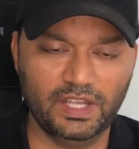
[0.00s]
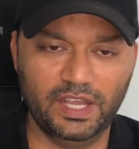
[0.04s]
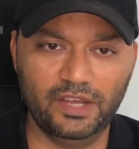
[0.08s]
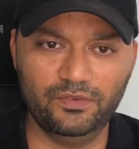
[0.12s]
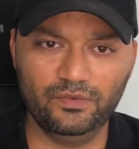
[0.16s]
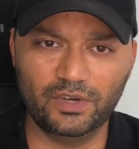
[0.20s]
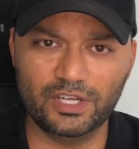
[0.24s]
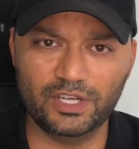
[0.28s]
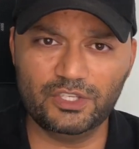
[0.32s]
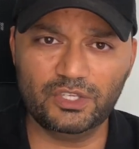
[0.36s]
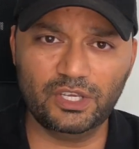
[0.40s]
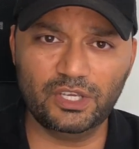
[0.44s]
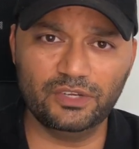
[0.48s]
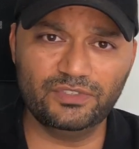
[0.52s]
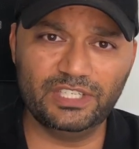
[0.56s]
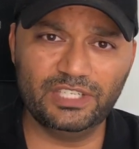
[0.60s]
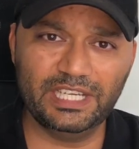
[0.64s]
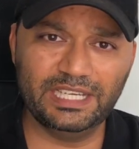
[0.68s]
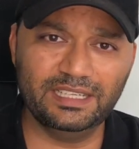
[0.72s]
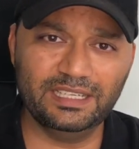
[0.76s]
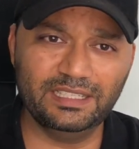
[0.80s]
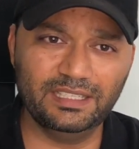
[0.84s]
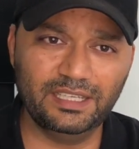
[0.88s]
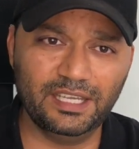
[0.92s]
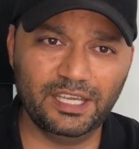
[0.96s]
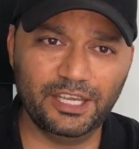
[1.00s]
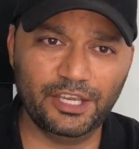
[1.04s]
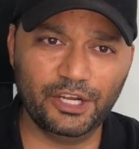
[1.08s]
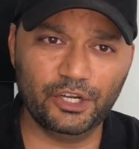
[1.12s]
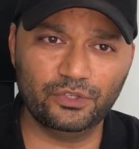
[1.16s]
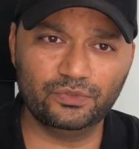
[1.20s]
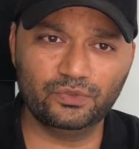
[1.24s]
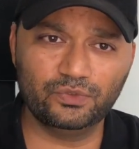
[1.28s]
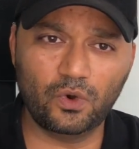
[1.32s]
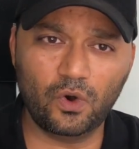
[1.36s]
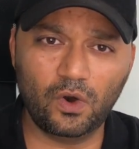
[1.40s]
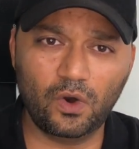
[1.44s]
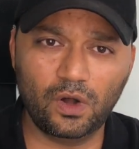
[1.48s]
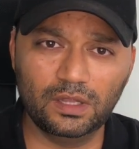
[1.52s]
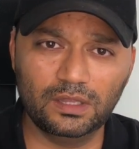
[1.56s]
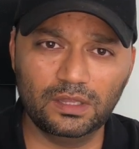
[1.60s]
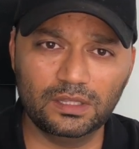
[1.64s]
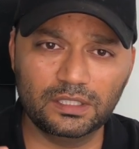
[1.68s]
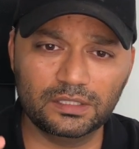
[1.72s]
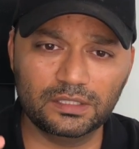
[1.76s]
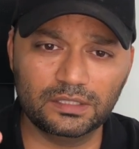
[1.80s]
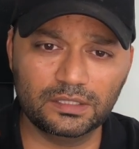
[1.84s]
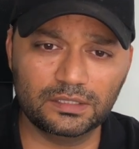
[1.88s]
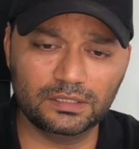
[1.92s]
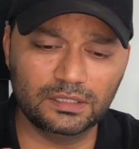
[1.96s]
And once you have taken care of all
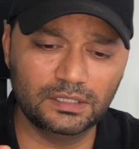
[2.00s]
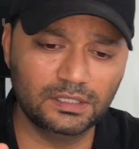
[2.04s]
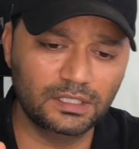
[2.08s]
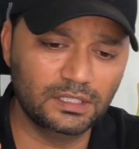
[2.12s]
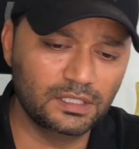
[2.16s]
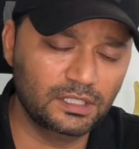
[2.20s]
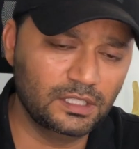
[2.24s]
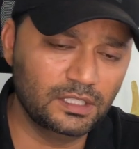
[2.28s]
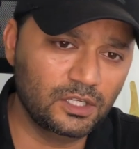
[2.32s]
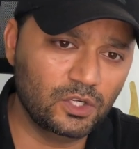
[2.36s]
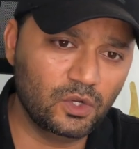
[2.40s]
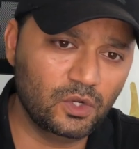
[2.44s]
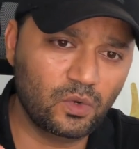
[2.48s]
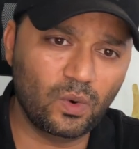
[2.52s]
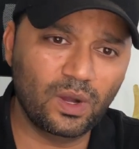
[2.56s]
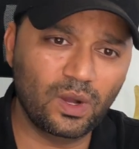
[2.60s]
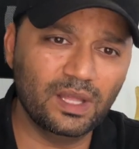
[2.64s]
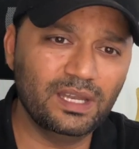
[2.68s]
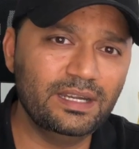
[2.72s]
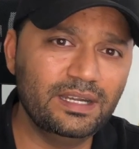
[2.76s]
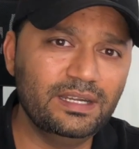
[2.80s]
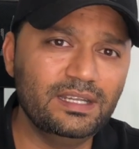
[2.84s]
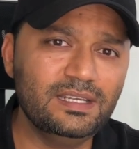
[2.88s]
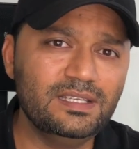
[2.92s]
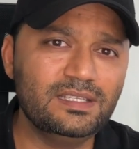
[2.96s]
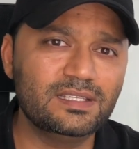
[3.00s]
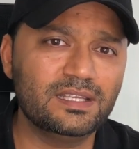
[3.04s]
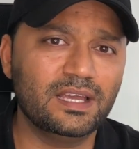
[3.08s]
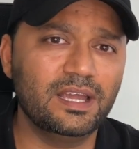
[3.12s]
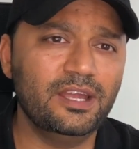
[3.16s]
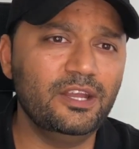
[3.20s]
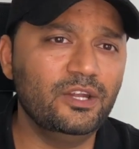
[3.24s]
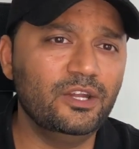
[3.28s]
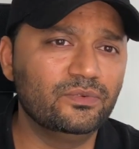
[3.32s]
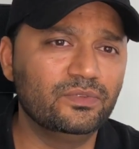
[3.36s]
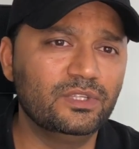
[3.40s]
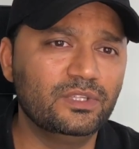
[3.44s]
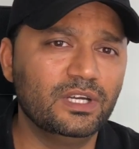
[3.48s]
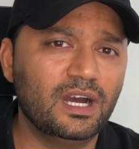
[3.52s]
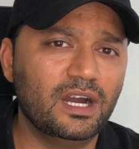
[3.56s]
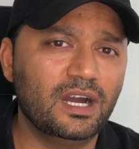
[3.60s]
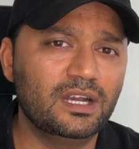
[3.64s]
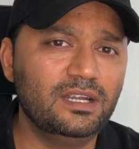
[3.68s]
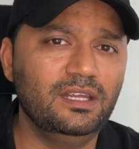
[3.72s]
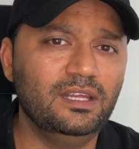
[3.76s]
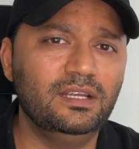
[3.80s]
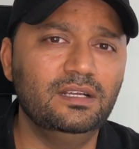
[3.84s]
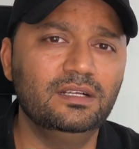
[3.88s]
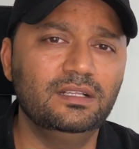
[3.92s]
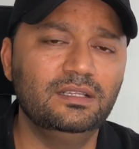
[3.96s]
the quality side of the
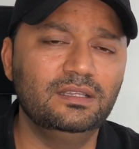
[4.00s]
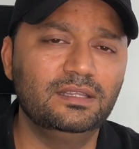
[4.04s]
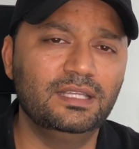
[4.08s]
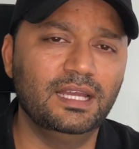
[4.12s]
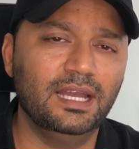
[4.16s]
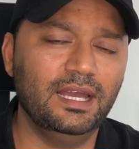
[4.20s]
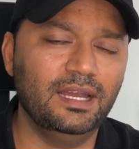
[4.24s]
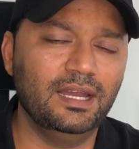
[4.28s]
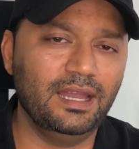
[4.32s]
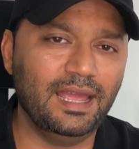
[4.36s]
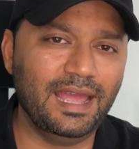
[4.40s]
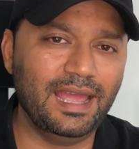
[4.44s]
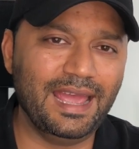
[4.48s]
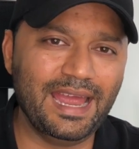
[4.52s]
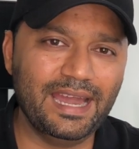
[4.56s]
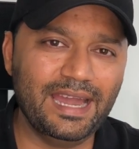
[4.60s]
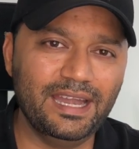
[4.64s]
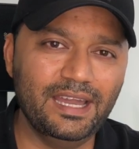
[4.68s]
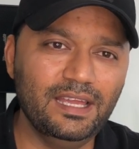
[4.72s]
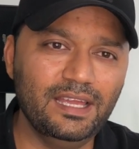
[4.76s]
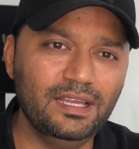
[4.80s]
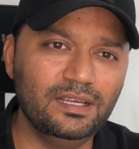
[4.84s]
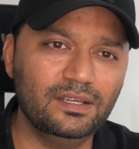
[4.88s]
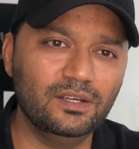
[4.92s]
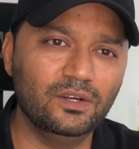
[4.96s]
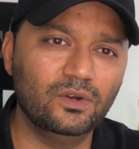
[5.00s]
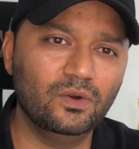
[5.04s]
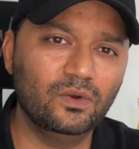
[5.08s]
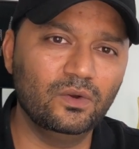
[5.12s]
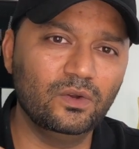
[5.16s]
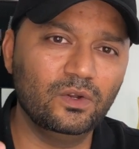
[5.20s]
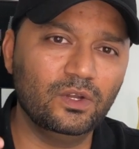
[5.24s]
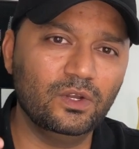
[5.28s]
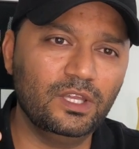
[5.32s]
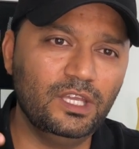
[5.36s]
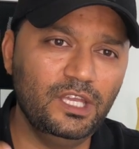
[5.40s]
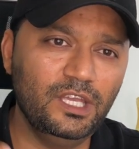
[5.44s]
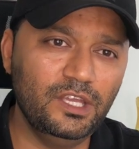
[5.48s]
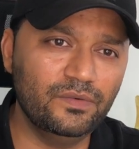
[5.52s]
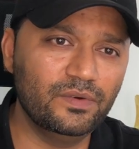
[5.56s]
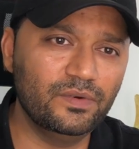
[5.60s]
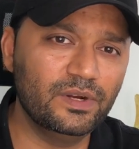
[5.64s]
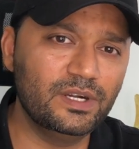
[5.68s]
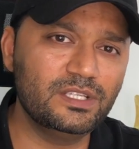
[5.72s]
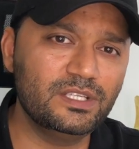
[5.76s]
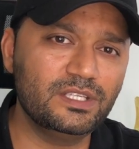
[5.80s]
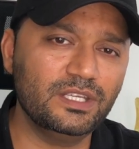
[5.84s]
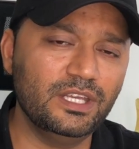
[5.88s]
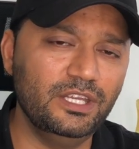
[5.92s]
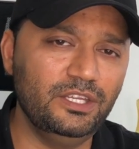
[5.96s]
article, then adding
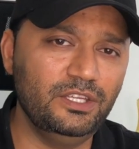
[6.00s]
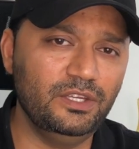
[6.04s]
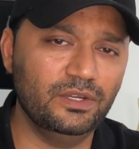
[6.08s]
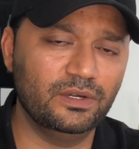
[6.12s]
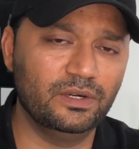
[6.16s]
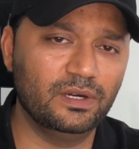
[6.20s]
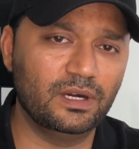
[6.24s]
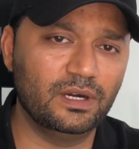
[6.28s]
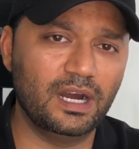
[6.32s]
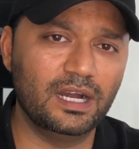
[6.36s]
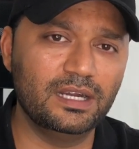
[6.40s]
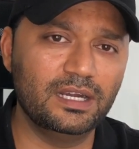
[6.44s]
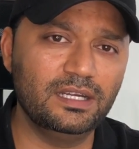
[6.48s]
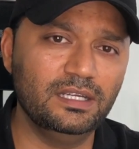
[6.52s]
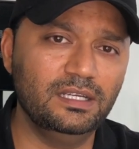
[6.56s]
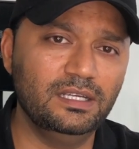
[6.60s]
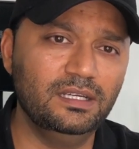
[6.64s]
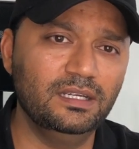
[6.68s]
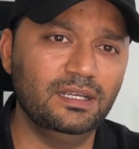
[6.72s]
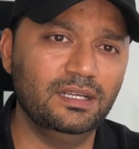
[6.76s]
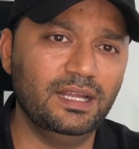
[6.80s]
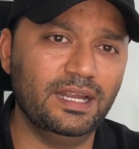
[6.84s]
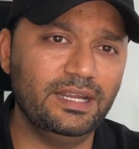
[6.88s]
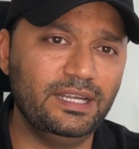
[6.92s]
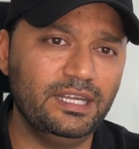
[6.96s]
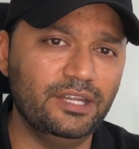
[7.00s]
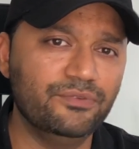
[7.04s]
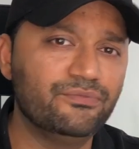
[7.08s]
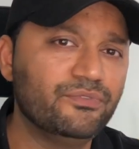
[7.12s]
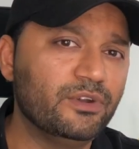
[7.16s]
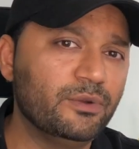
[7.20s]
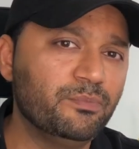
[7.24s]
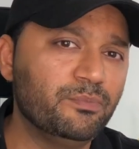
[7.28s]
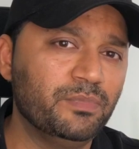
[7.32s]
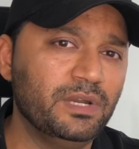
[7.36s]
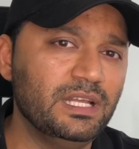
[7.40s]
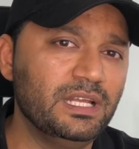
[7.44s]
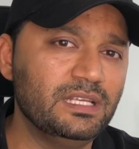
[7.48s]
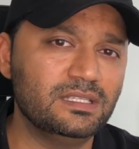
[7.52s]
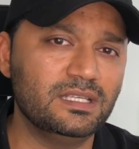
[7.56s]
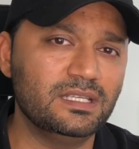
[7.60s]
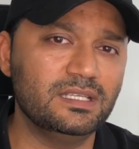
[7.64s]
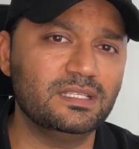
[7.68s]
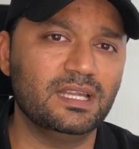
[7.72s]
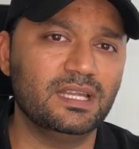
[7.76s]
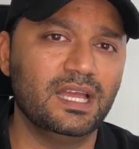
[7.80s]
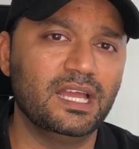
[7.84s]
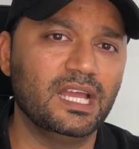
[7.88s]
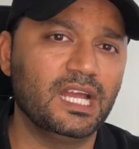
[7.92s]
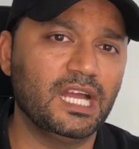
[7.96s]
keywords in your article at different
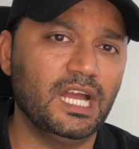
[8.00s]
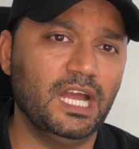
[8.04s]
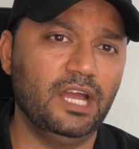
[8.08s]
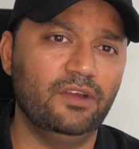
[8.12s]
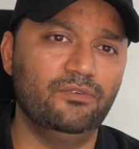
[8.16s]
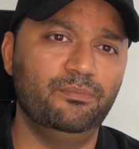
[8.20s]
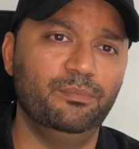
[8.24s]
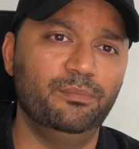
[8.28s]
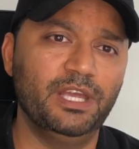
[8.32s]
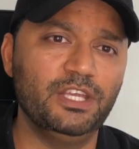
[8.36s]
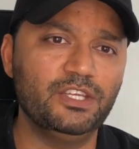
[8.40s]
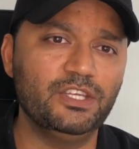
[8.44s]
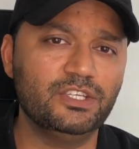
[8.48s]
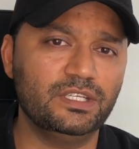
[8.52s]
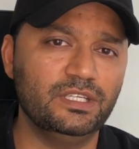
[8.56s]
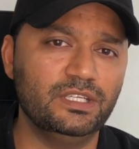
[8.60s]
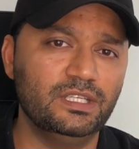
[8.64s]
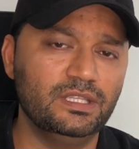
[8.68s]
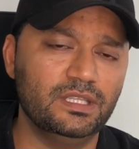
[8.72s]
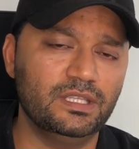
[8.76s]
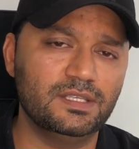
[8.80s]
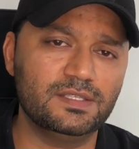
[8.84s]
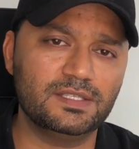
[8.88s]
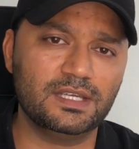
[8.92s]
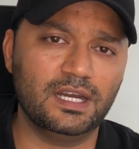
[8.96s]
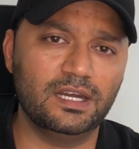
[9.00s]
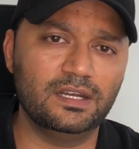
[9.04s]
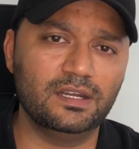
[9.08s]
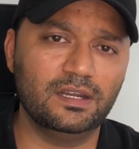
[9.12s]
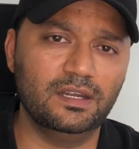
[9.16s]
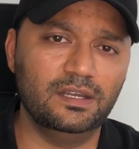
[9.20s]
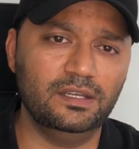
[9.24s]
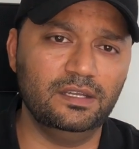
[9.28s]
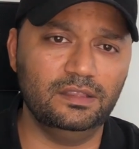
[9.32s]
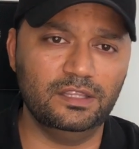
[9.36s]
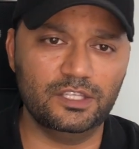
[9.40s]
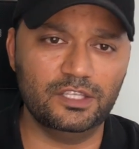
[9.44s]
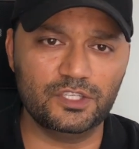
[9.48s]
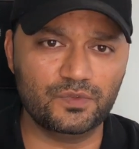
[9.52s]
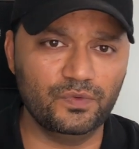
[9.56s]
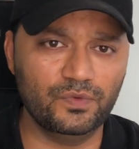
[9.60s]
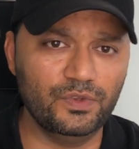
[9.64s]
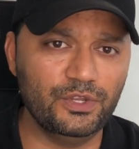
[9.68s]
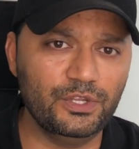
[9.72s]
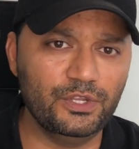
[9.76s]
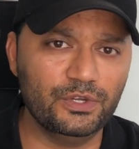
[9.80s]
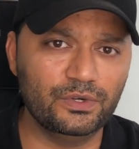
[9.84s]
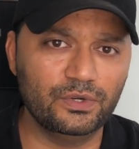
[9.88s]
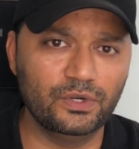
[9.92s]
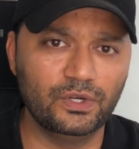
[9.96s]
places, like I have mentioned in this
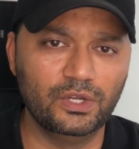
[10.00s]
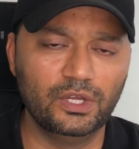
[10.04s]
video,